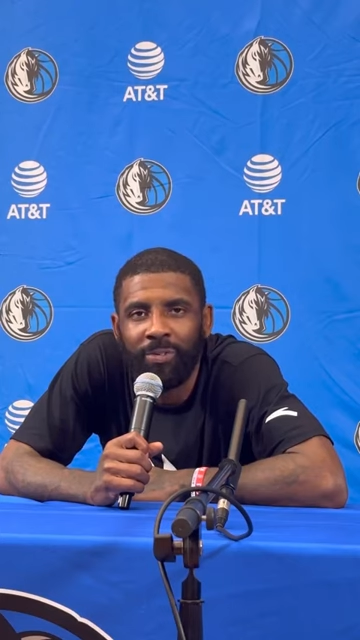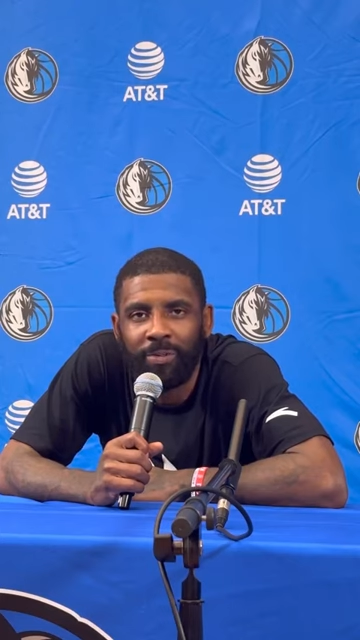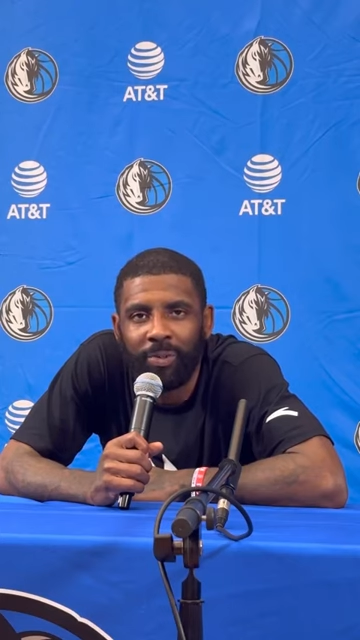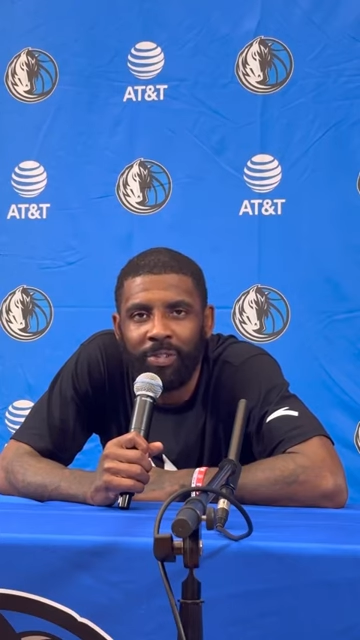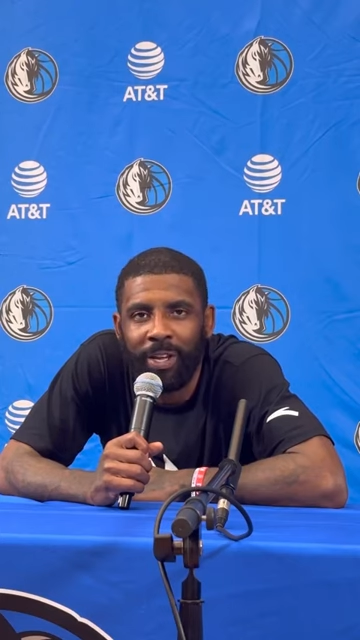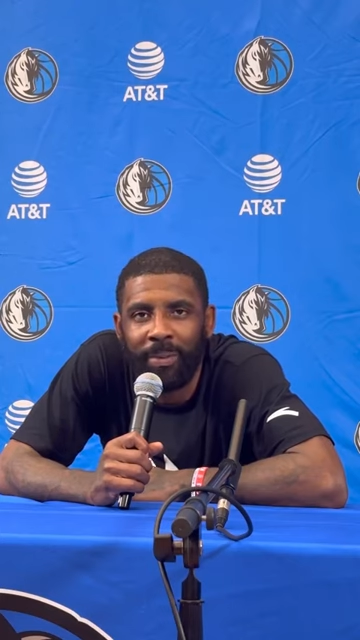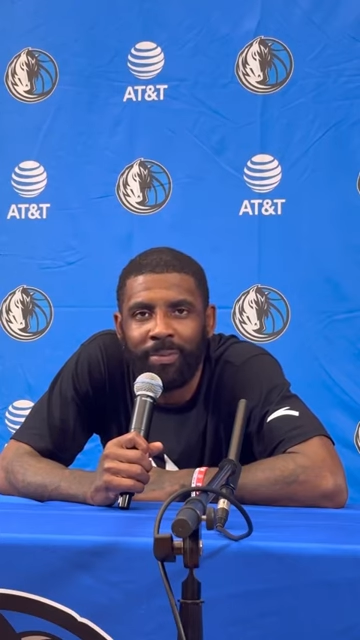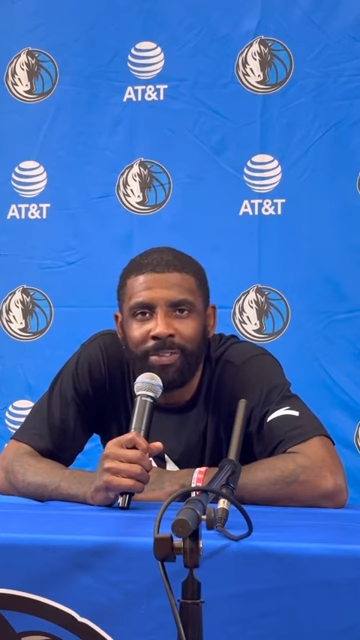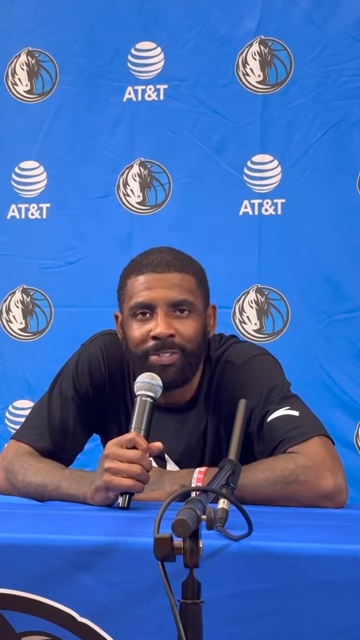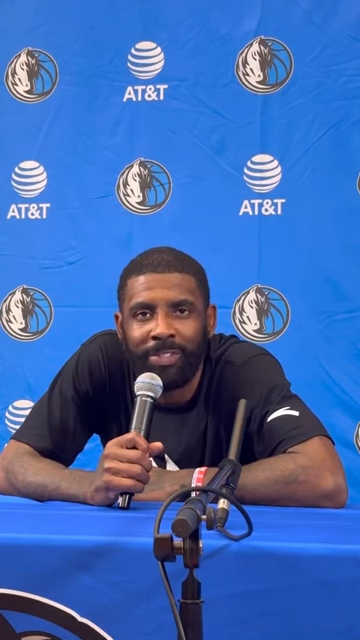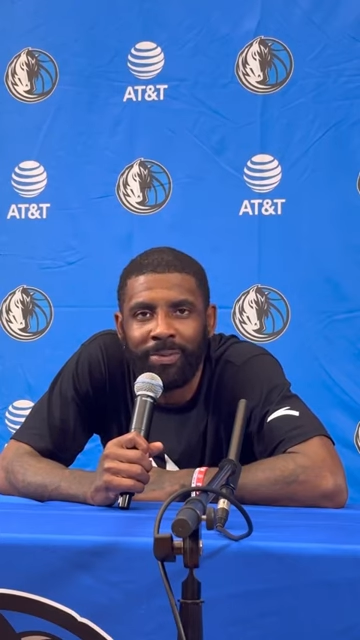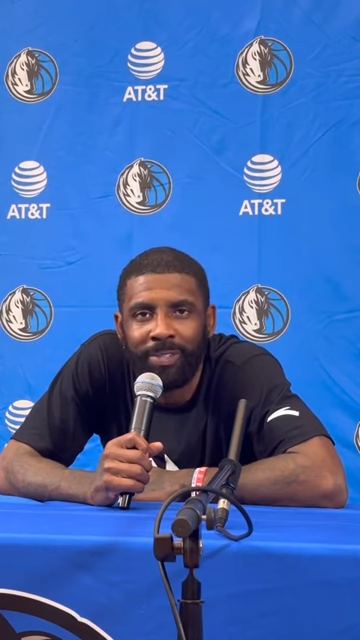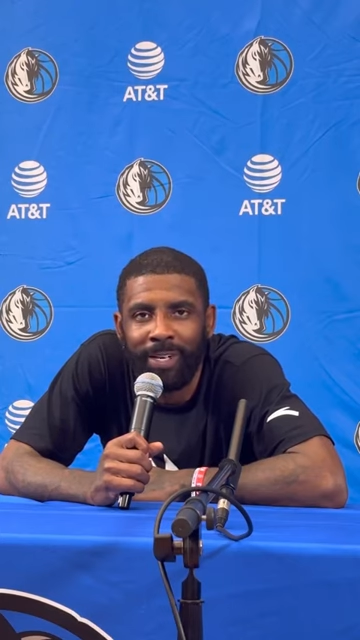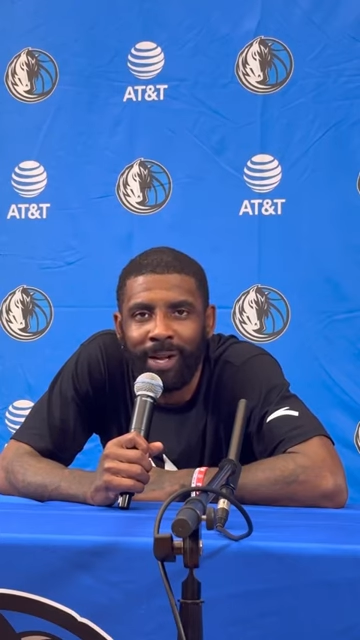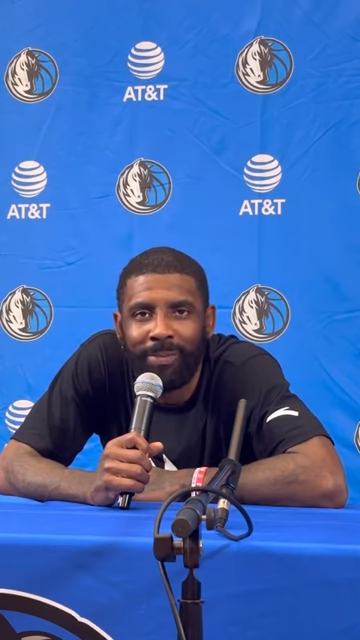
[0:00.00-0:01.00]
a few
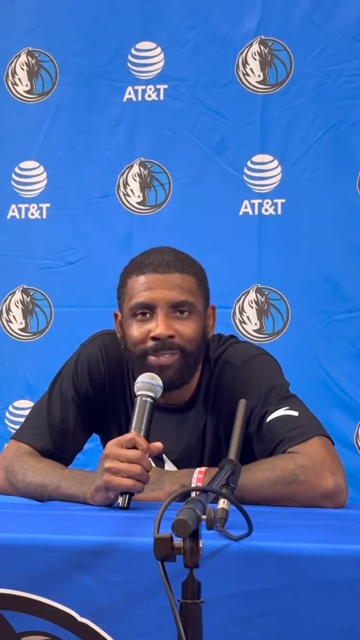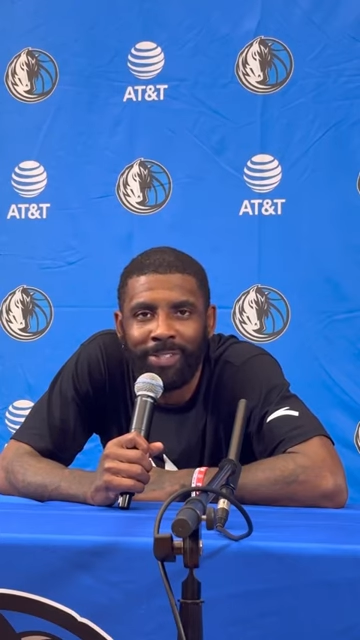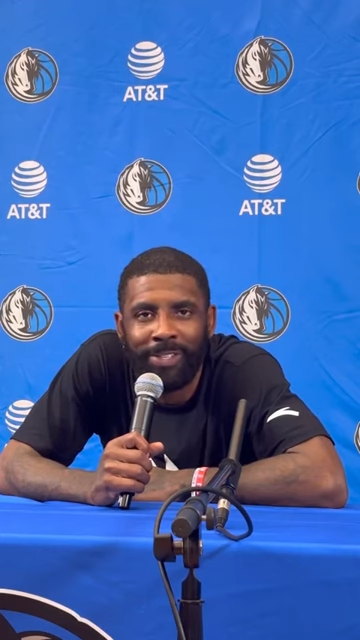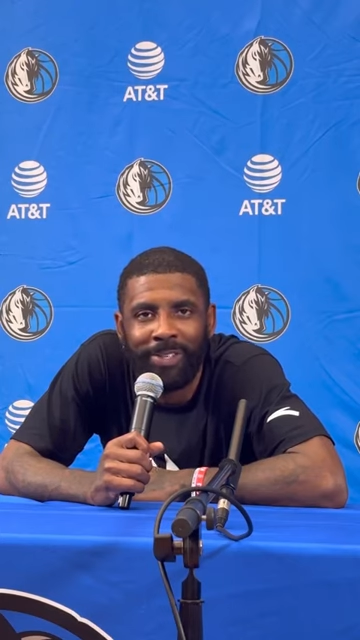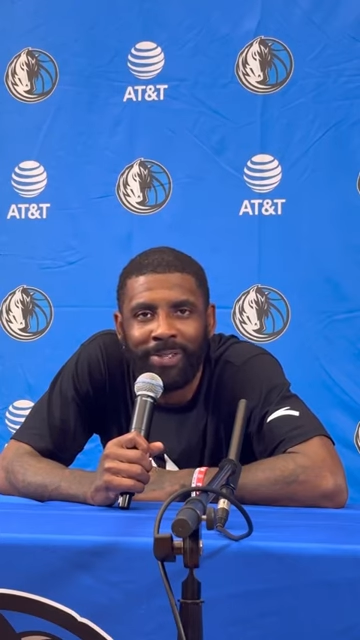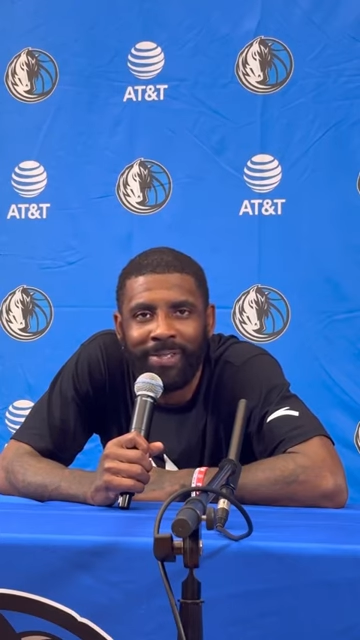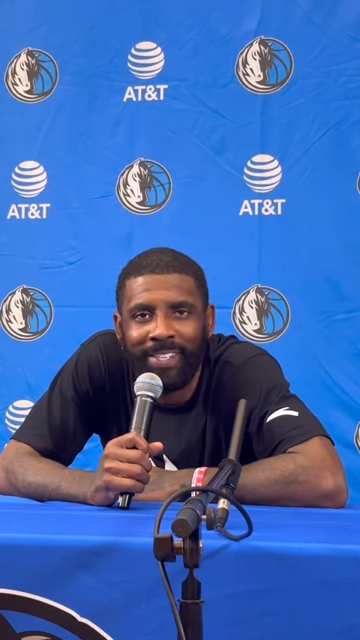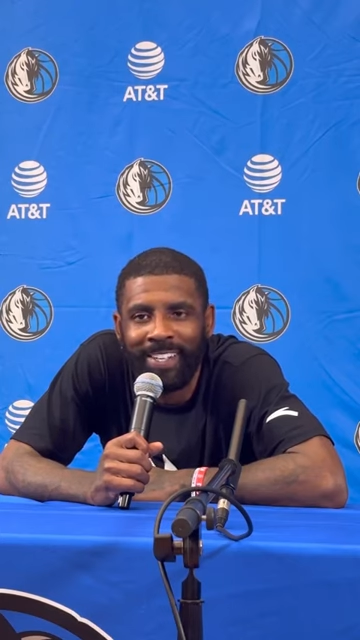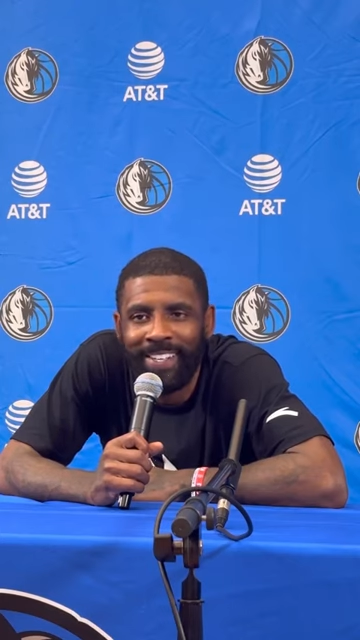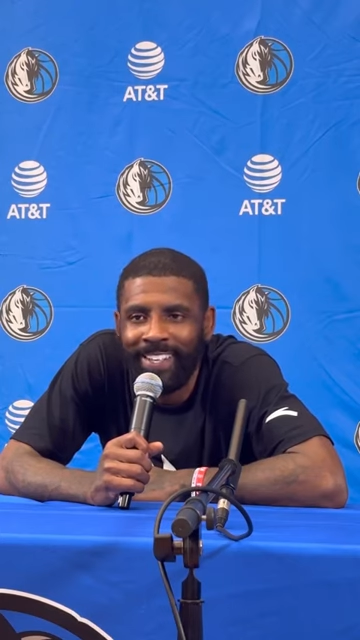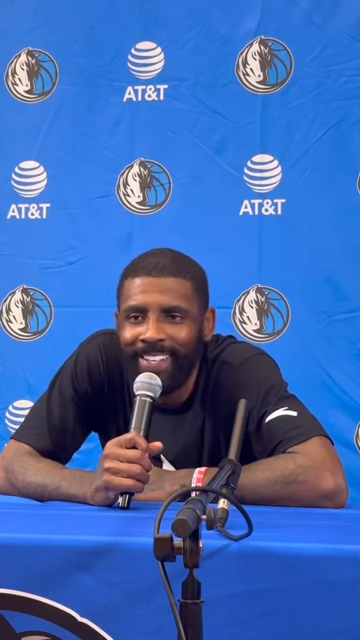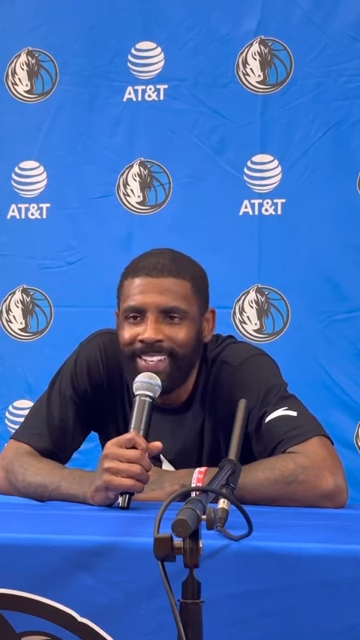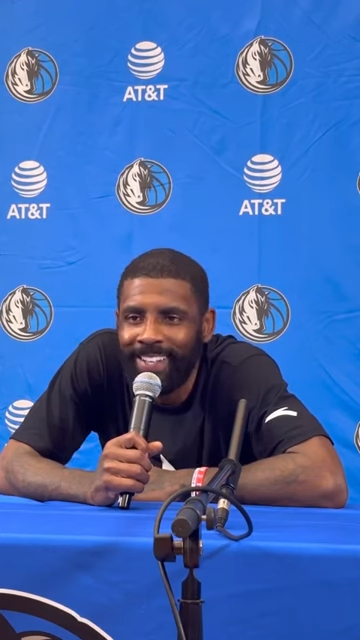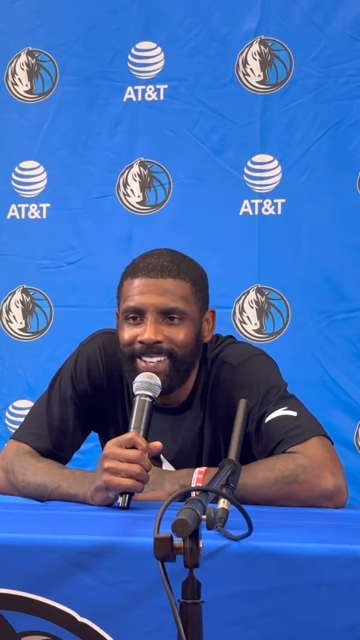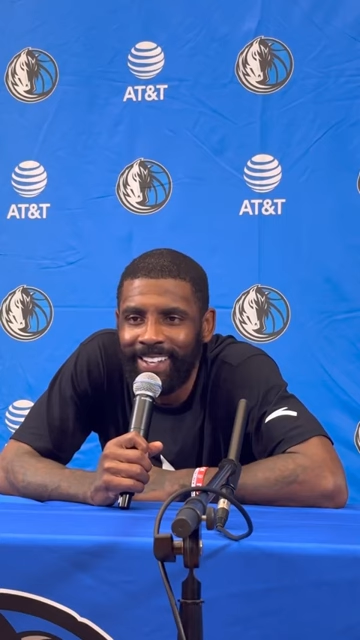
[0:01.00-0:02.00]
championships that I'm still
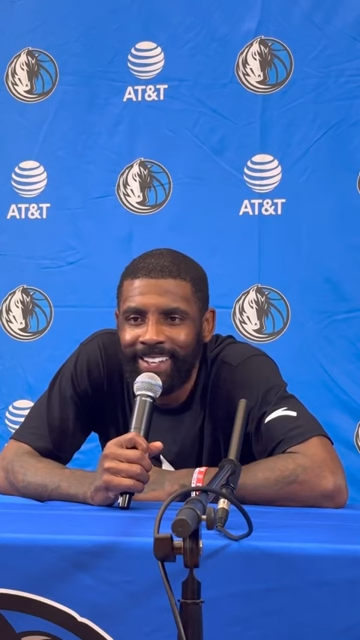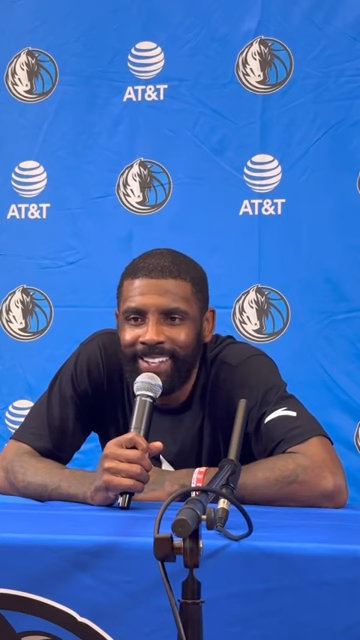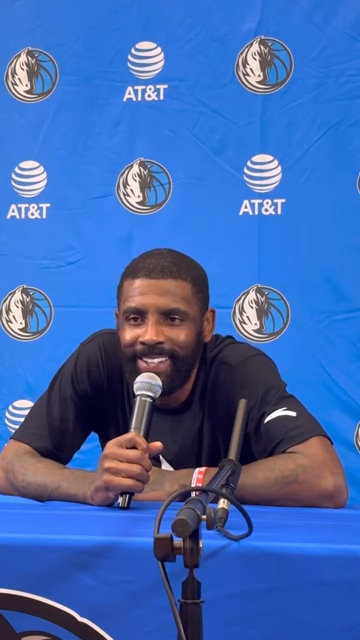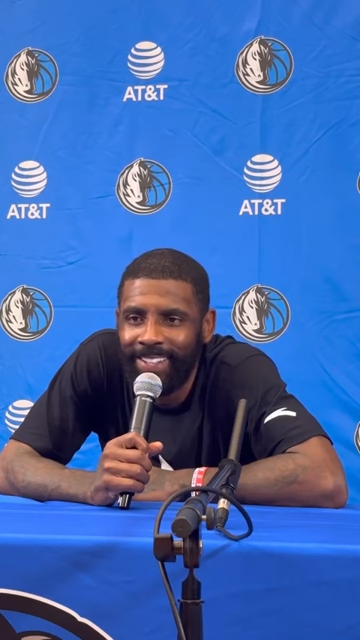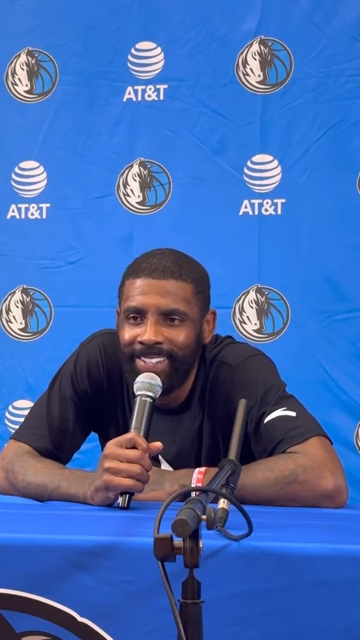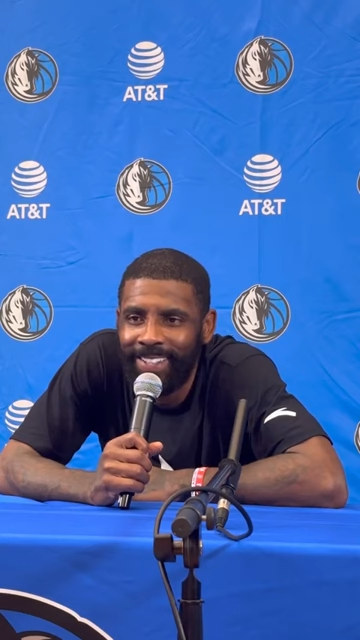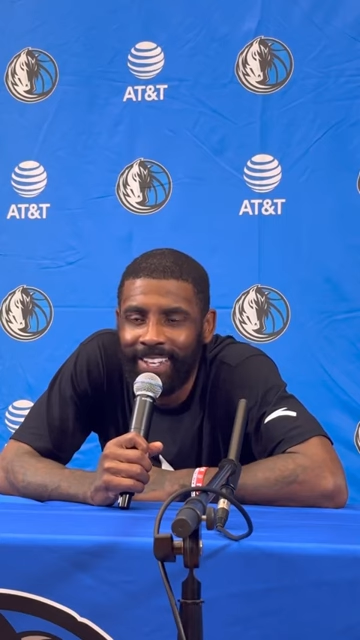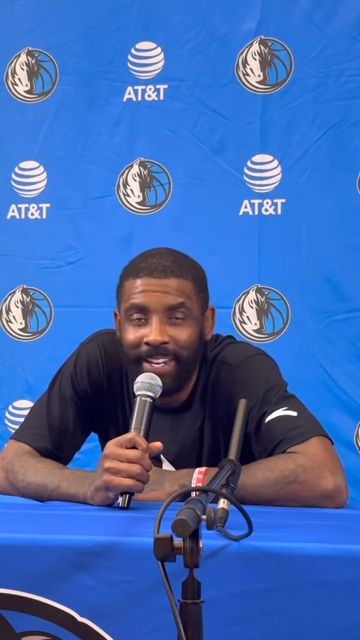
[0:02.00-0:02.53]
uh,